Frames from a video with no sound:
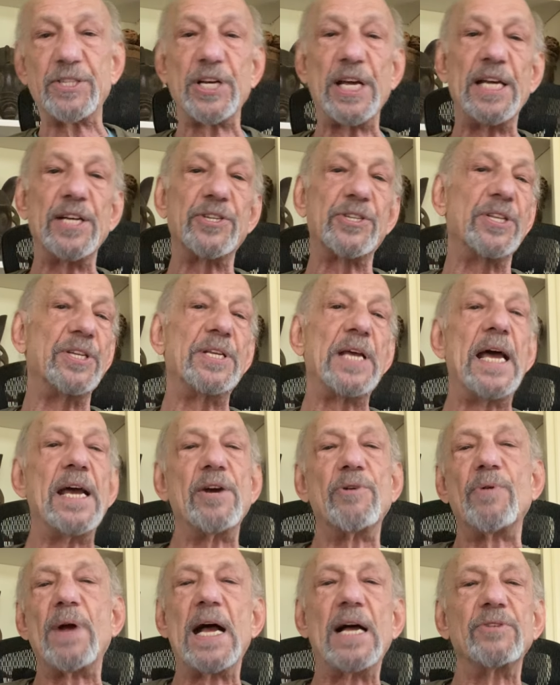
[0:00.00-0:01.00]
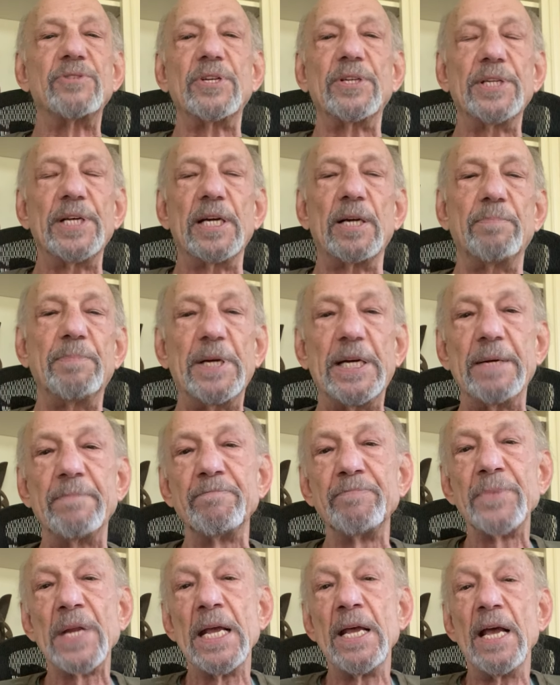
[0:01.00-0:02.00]
change the day around a little bit,
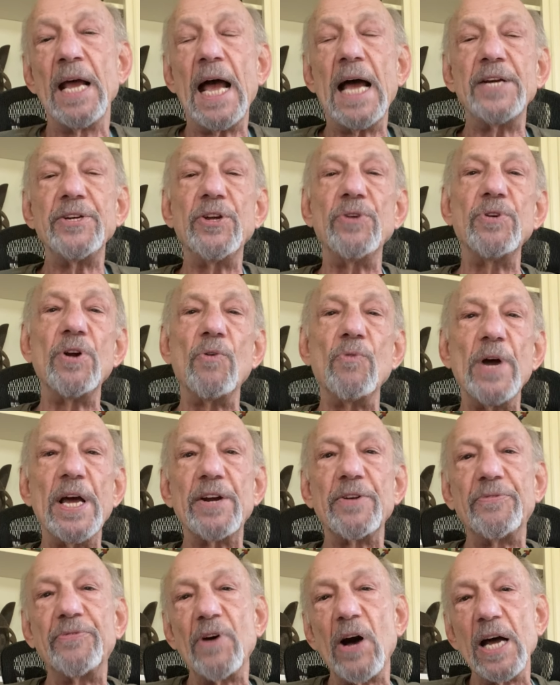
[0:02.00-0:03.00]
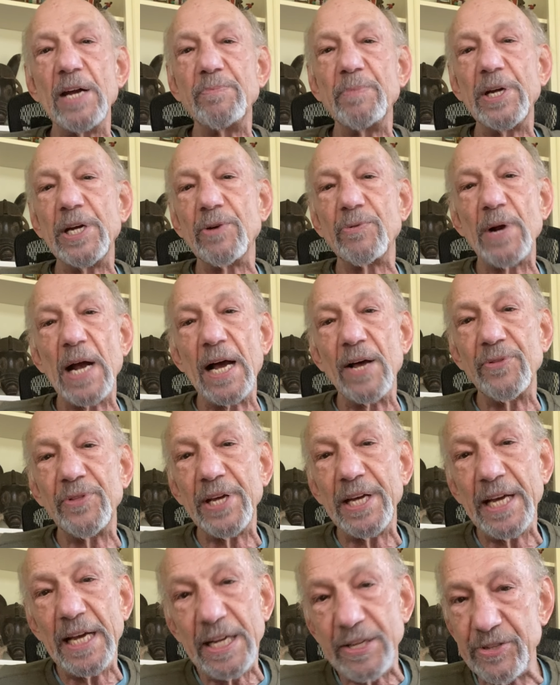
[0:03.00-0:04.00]
and you know where to find me around
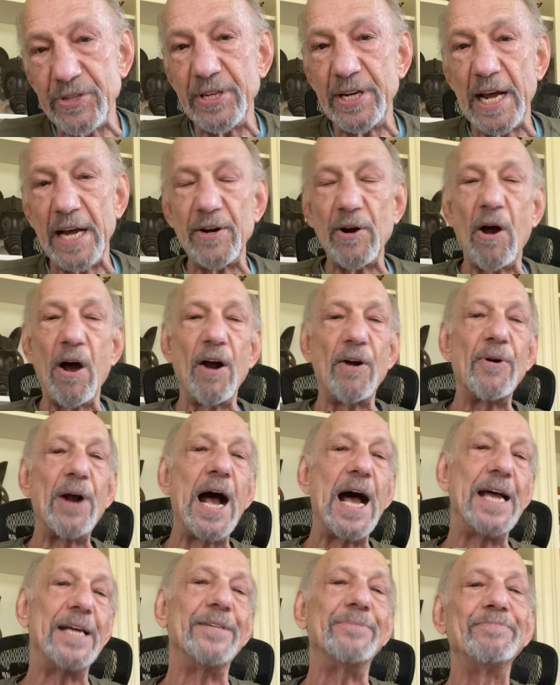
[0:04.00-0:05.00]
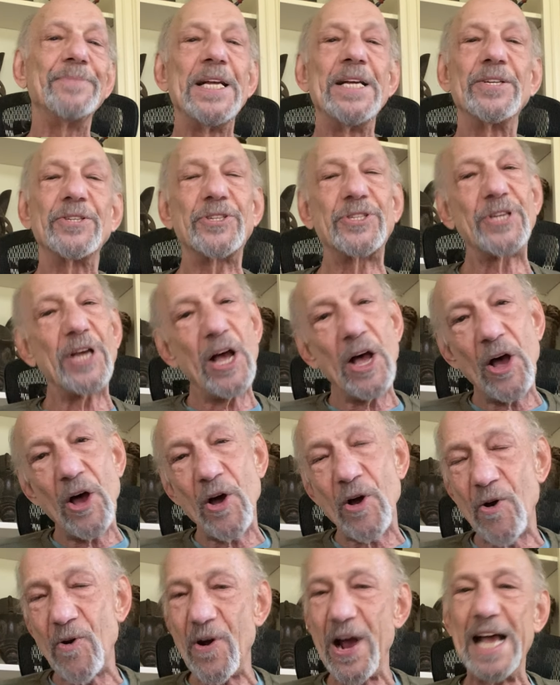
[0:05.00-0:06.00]
the internet. All right.
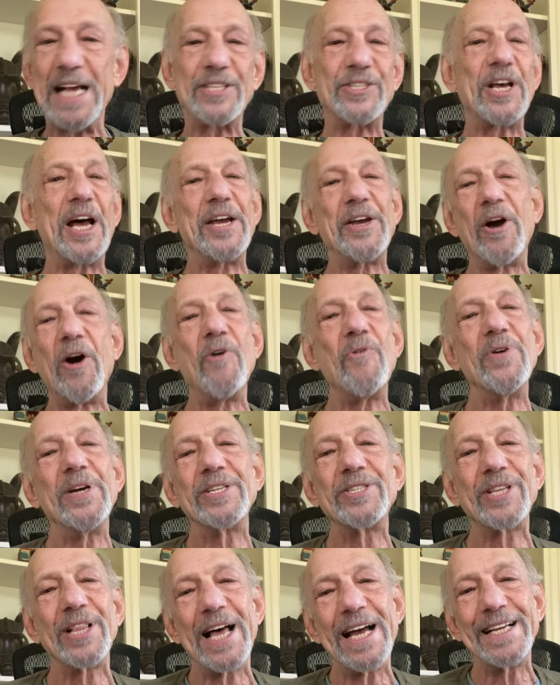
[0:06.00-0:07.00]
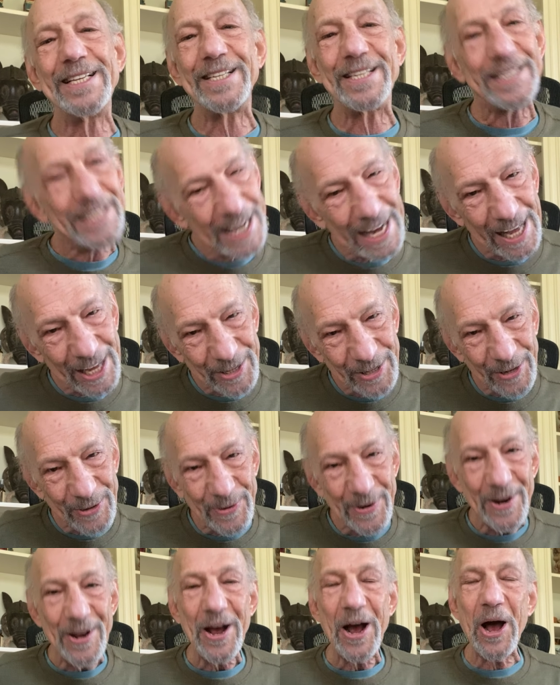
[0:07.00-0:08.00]
So, as I always like to tell
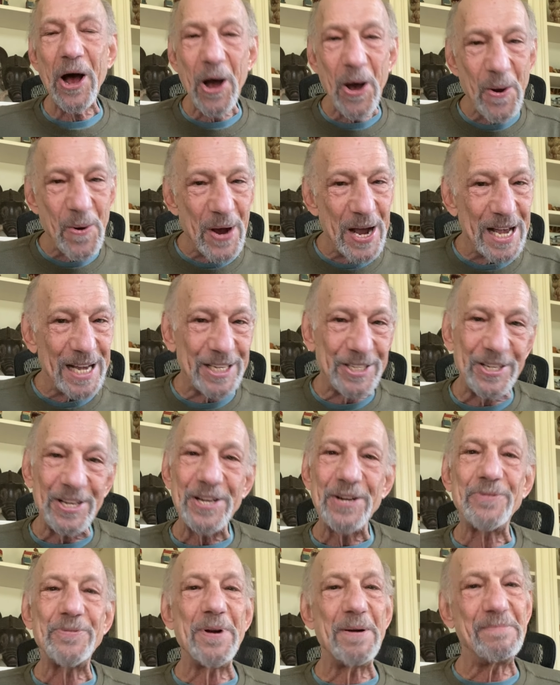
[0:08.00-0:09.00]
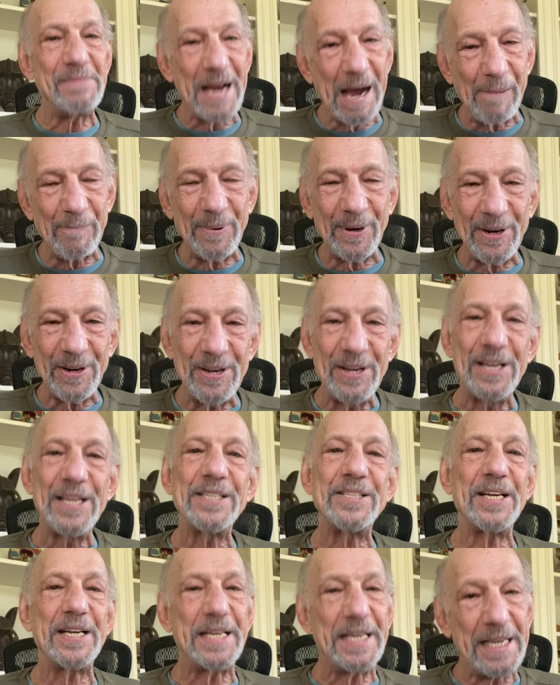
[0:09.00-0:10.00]
you, always remember
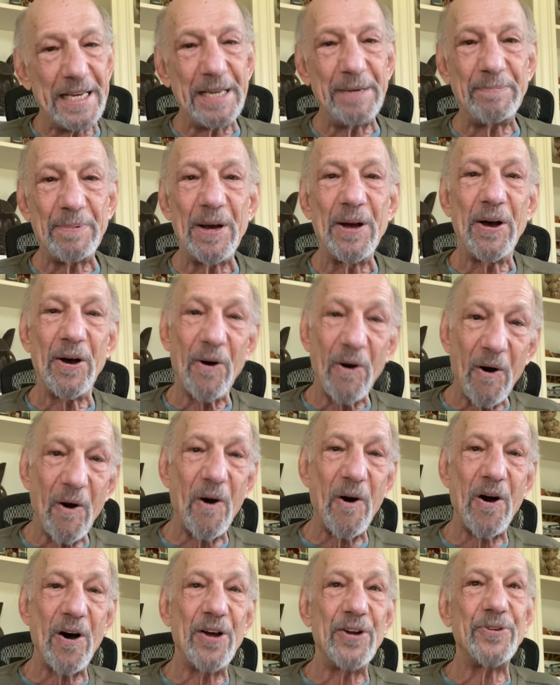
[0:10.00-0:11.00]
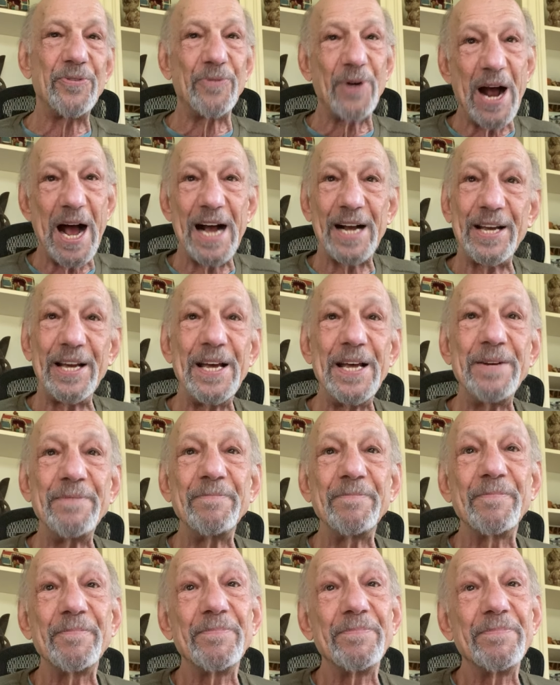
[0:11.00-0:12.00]
to keep on rocking.